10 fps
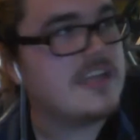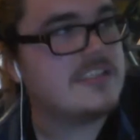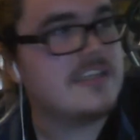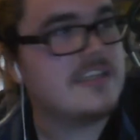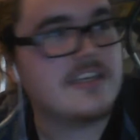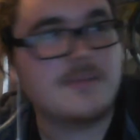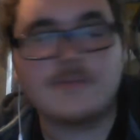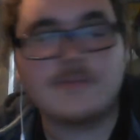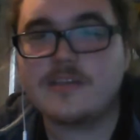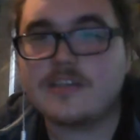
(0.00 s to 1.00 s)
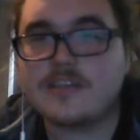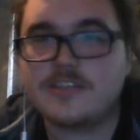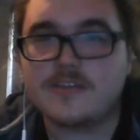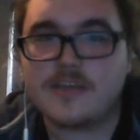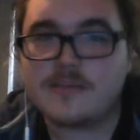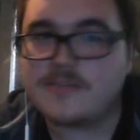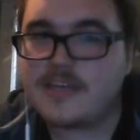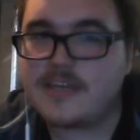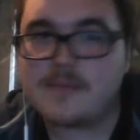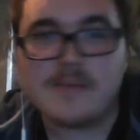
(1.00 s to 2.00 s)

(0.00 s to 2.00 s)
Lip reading: see that coming when that show came out. Damn.